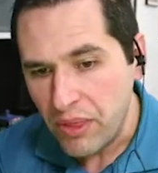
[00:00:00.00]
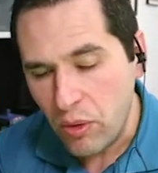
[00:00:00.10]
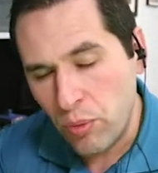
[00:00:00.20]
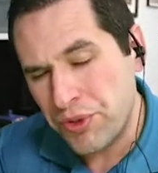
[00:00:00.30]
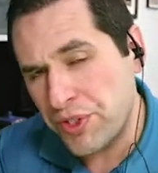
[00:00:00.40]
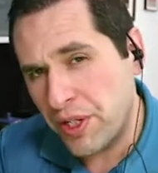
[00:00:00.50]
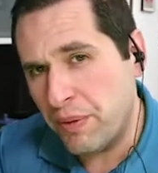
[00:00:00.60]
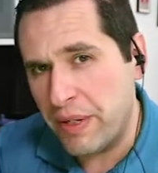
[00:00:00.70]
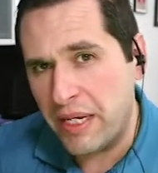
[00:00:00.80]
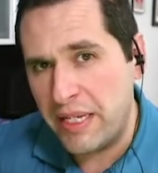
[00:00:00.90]
which is going to
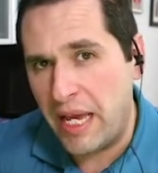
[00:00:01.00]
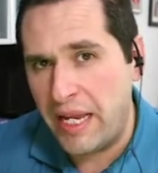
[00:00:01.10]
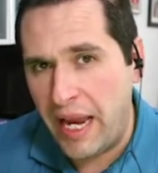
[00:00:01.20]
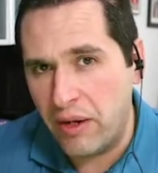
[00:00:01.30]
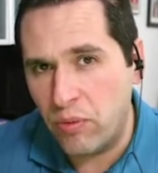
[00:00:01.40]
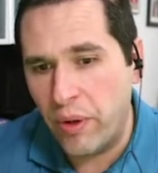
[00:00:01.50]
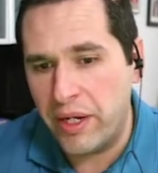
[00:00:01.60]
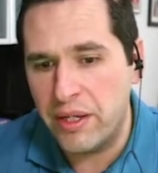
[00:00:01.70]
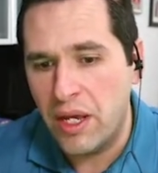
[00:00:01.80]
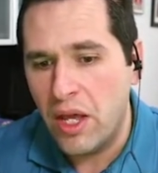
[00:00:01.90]
be a net
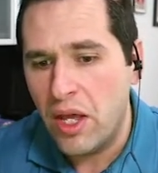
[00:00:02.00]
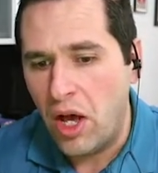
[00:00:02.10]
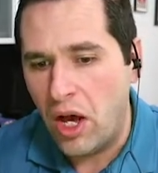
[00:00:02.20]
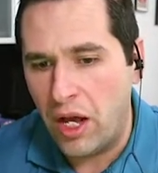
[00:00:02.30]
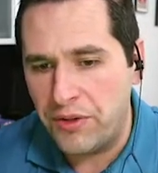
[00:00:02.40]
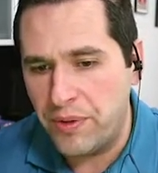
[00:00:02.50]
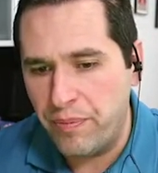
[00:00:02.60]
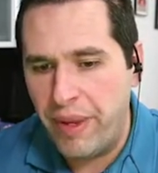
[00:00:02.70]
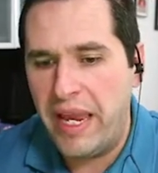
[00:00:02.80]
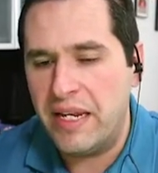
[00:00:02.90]
headwind on
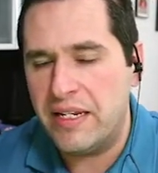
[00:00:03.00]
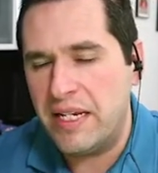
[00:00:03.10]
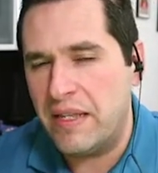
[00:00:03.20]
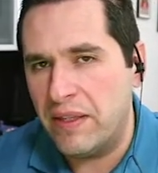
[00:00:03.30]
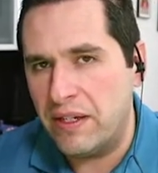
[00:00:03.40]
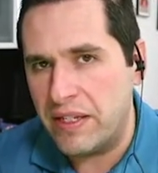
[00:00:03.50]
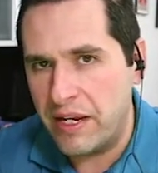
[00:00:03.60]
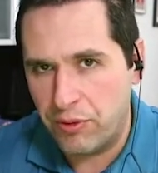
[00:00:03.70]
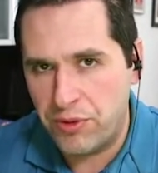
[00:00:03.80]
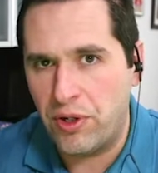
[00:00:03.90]
demand in the
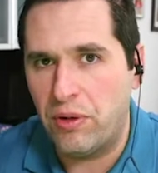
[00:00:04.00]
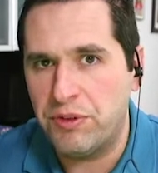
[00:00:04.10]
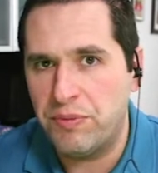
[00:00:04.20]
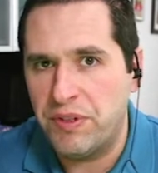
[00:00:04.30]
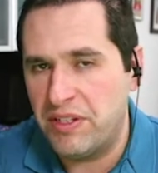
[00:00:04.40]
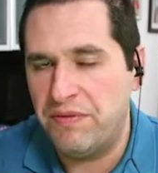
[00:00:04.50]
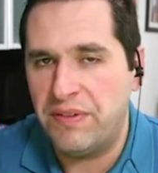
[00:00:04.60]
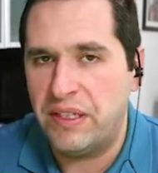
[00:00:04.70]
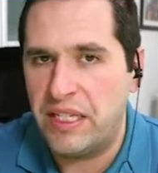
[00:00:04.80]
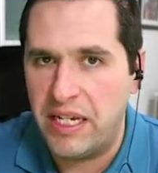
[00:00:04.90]
near term,
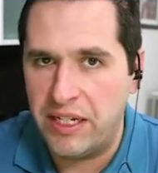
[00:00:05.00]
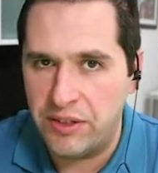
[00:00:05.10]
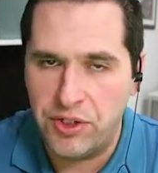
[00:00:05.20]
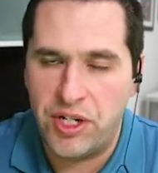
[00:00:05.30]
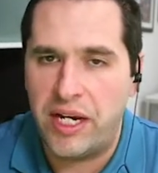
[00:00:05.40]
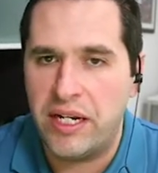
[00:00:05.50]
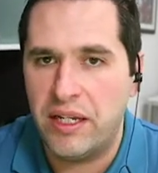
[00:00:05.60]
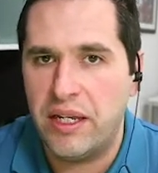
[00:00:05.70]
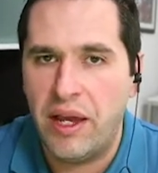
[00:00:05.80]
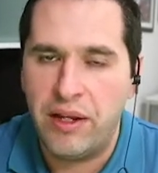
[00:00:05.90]
specifically into China.
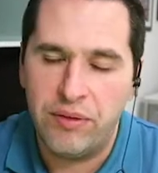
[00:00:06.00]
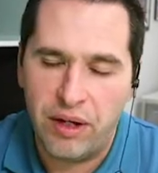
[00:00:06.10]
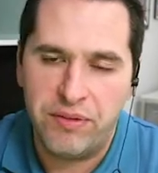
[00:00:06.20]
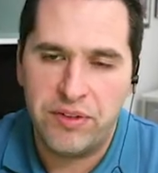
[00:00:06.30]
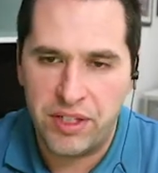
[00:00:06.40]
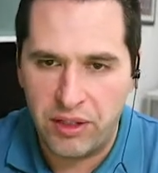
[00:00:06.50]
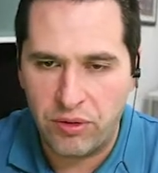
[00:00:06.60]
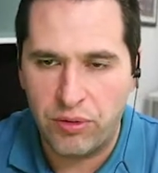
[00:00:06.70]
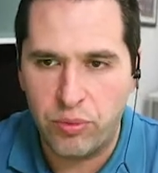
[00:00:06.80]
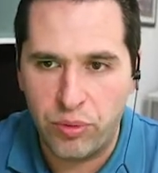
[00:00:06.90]
And obviously
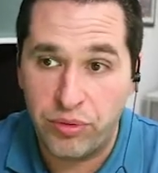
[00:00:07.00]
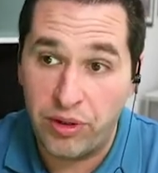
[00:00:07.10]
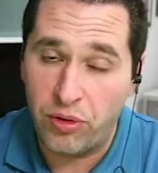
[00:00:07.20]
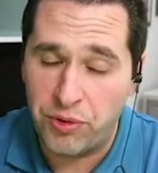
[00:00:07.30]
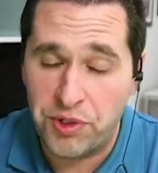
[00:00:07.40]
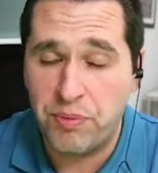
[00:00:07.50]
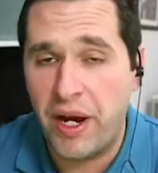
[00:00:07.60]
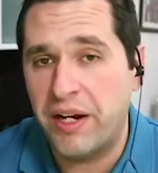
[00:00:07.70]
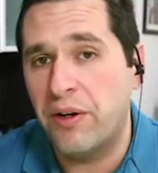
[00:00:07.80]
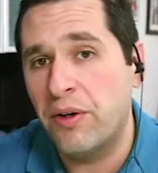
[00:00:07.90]
they're the largest
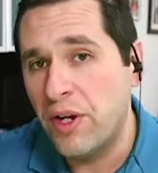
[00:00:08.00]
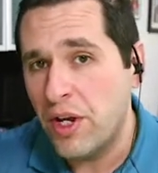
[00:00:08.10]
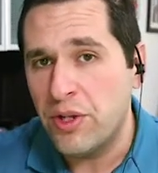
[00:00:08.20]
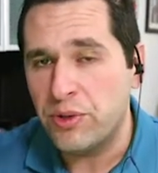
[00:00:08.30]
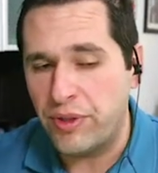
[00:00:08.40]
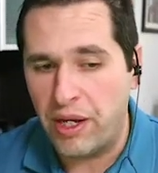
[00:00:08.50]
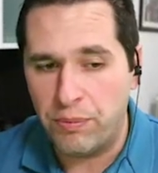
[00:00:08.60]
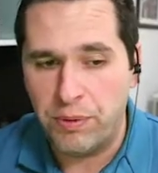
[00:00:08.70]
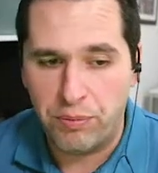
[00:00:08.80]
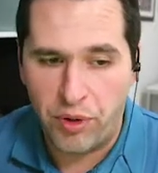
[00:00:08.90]
buyer, so
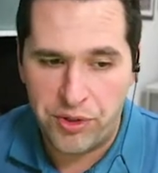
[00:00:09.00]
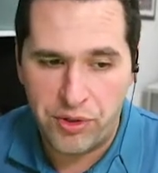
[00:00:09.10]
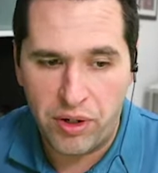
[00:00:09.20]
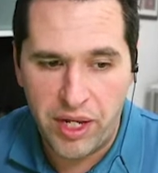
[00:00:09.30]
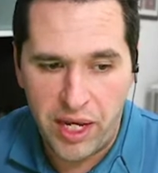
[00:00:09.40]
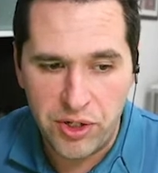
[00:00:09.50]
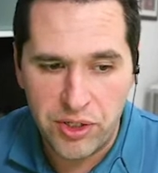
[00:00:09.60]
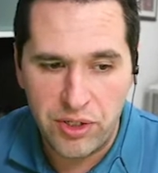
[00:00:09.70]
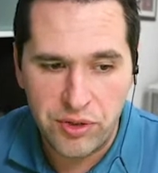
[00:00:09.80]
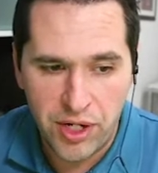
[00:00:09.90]
that'll put pressure on
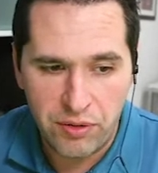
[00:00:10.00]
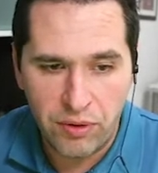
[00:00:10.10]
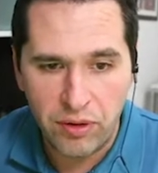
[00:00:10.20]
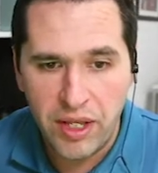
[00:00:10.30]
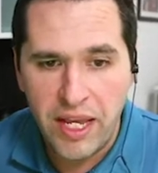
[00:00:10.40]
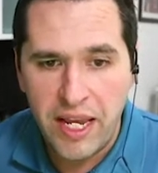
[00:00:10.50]
Asia in general.